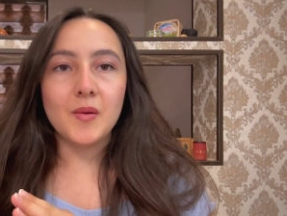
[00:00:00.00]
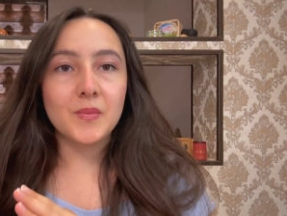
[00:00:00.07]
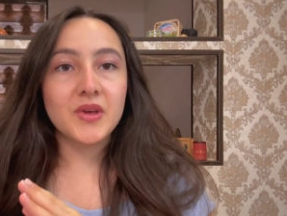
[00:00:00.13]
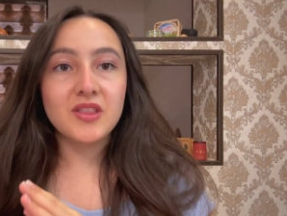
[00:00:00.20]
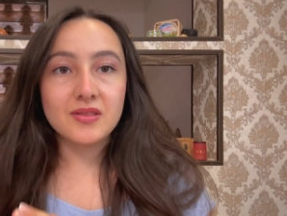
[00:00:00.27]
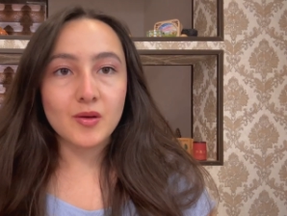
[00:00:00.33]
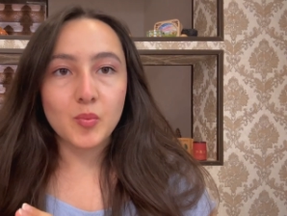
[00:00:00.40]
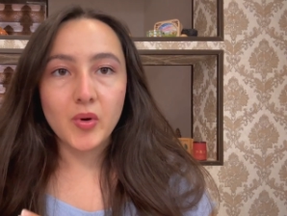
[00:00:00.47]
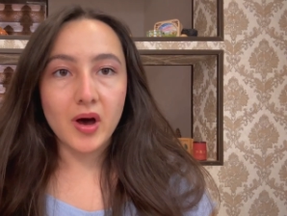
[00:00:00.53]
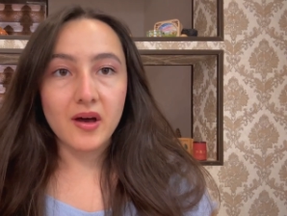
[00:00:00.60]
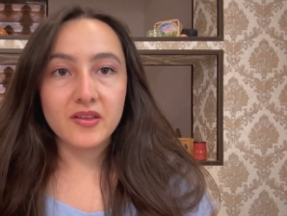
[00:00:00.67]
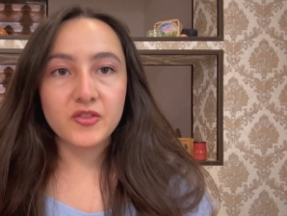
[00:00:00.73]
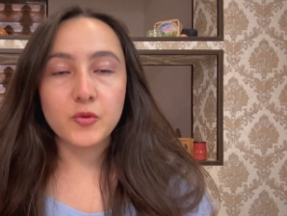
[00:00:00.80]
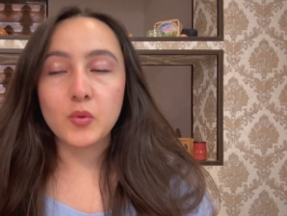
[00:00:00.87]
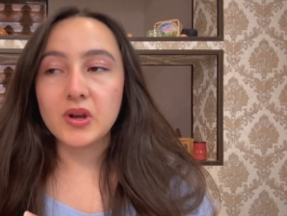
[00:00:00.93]
in the
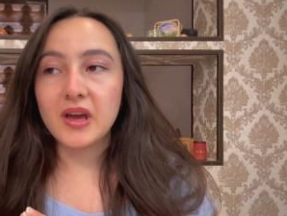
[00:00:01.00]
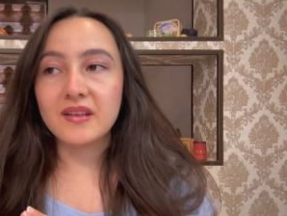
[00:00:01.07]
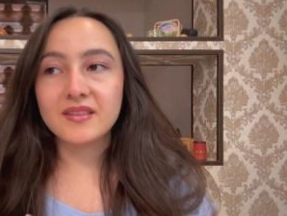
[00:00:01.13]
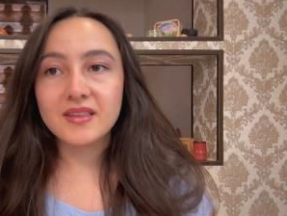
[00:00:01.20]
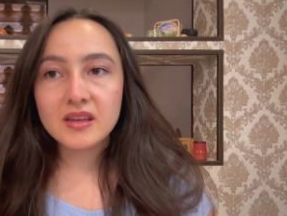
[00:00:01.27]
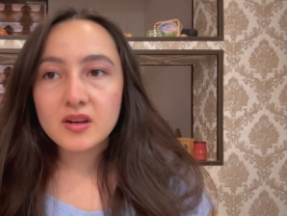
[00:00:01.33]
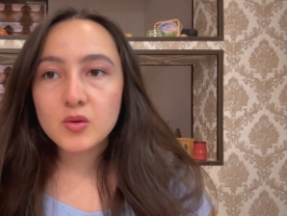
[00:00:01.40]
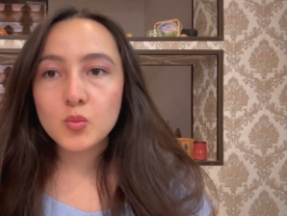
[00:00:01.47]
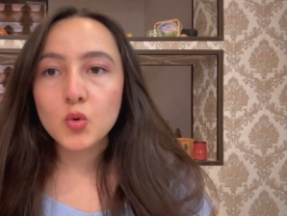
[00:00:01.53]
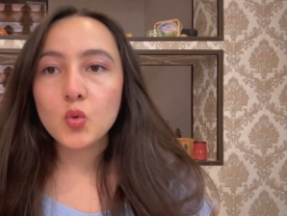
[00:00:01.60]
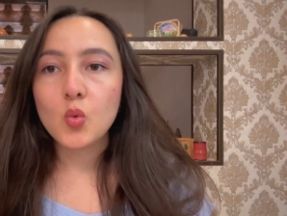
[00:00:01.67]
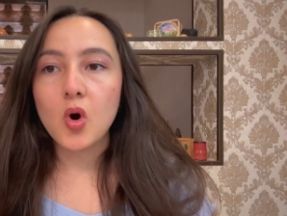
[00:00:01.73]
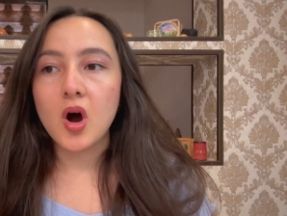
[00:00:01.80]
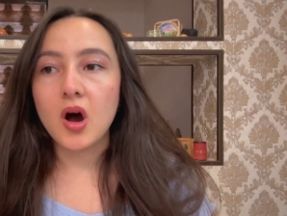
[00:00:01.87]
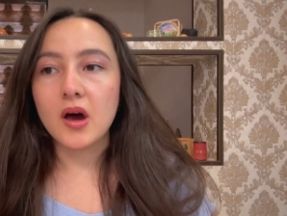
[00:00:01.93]
past when I didn't
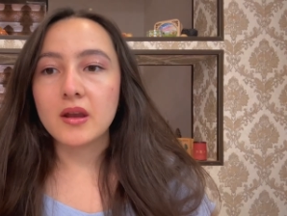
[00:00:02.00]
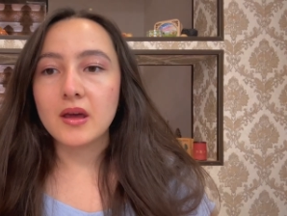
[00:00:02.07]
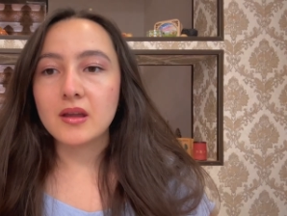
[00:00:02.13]
move on,